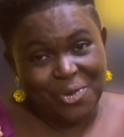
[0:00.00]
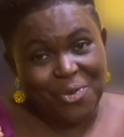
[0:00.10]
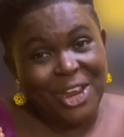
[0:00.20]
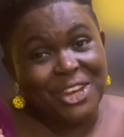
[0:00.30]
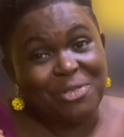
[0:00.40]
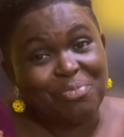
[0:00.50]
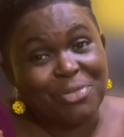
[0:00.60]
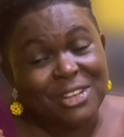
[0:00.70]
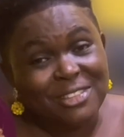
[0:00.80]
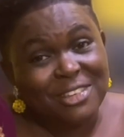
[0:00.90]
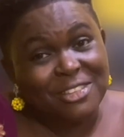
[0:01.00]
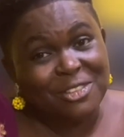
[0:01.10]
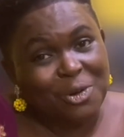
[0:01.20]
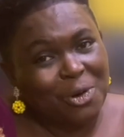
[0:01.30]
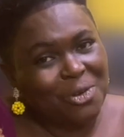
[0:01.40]
when the
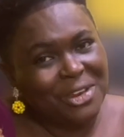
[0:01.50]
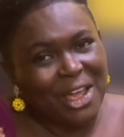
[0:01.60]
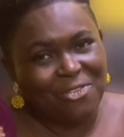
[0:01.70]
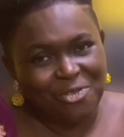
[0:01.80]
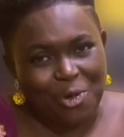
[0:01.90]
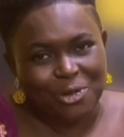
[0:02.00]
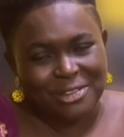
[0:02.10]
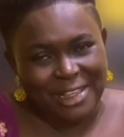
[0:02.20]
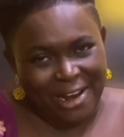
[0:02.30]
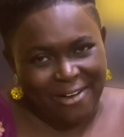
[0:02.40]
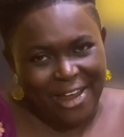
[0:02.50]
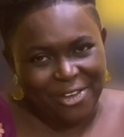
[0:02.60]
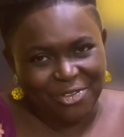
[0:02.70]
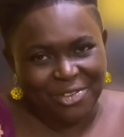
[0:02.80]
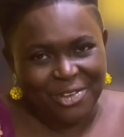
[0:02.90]
British colonial force arrived.